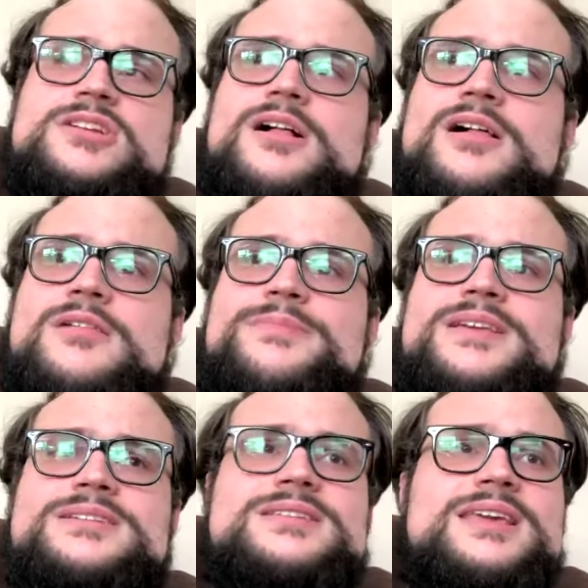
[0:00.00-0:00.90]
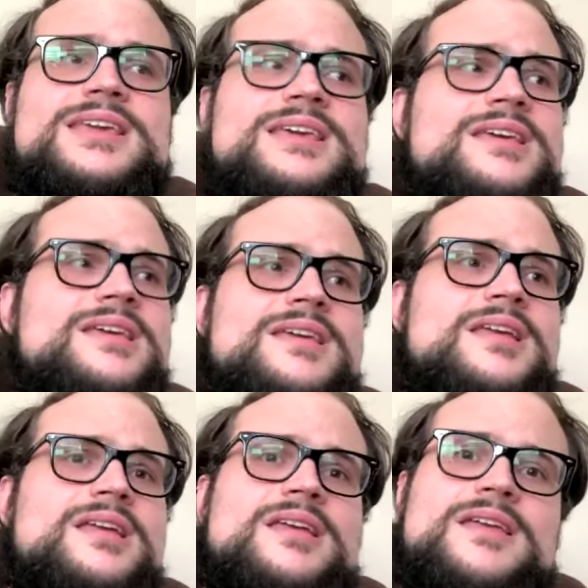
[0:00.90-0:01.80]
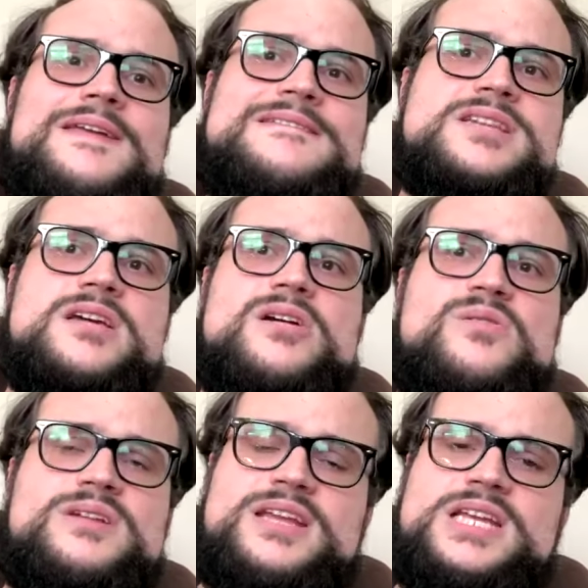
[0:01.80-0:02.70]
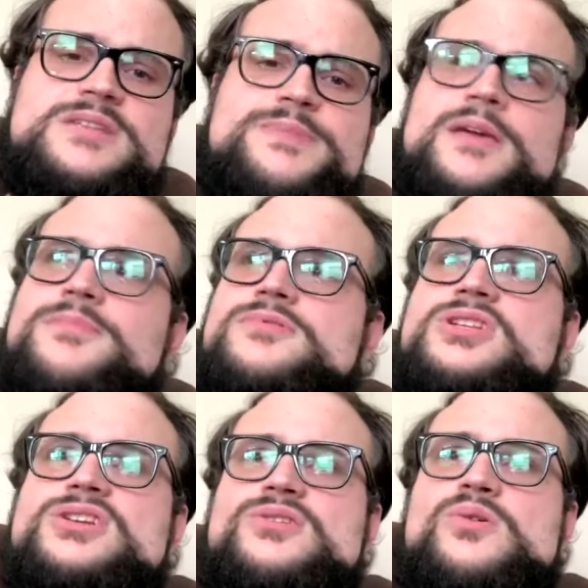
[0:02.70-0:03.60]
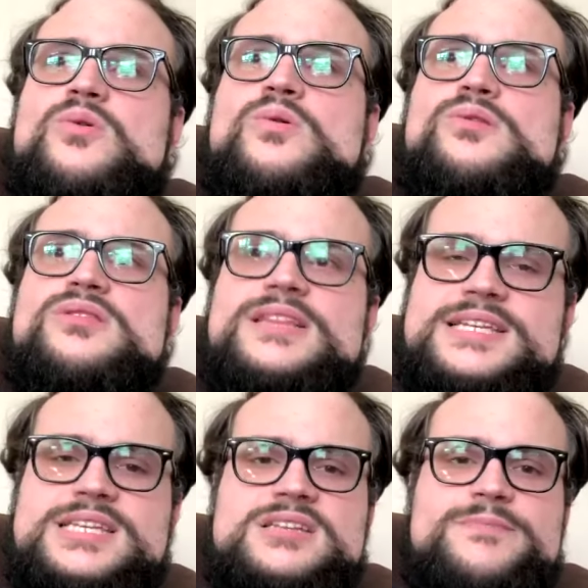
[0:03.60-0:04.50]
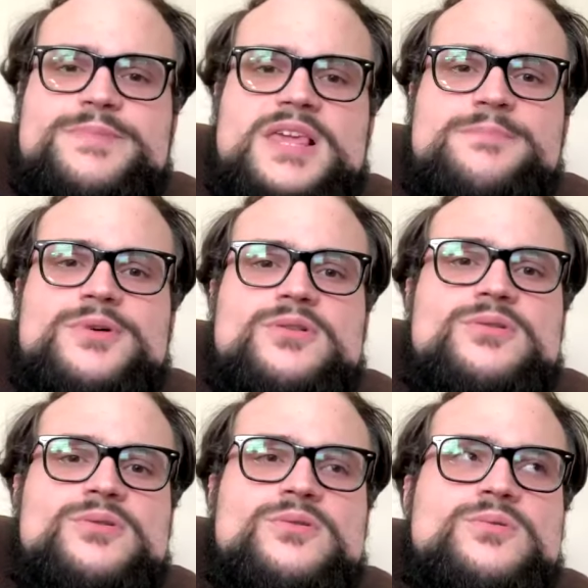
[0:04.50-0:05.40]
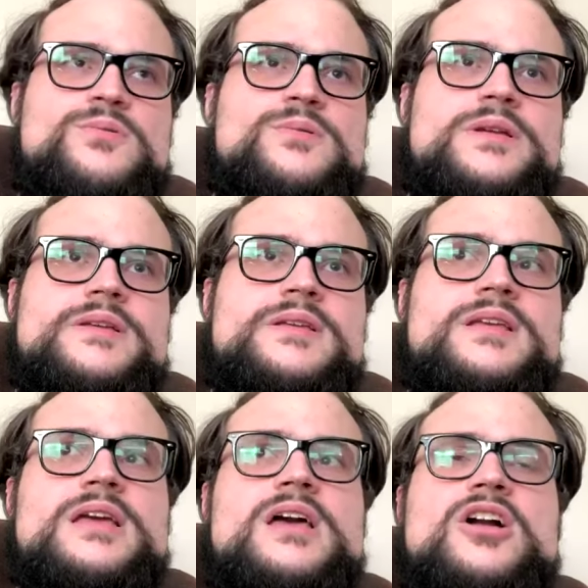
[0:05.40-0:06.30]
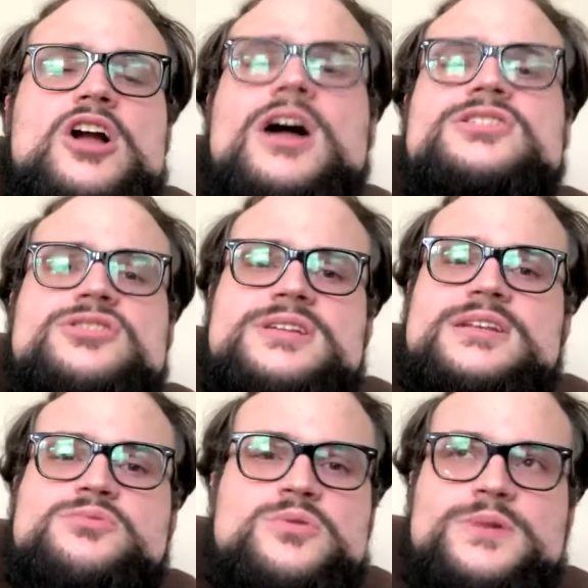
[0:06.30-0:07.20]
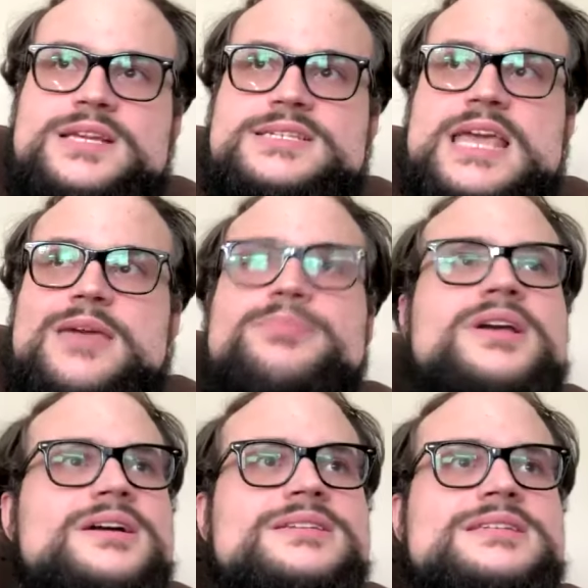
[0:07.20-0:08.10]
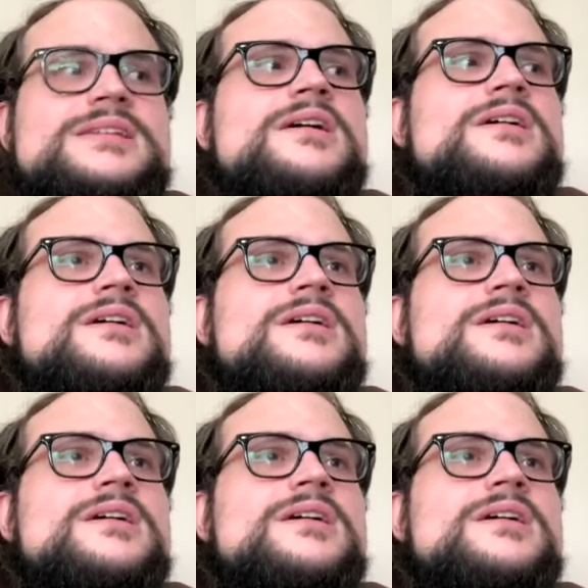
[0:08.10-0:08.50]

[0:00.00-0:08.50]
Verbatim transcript: it all because like we need to be able to listen to people who contradict what we say because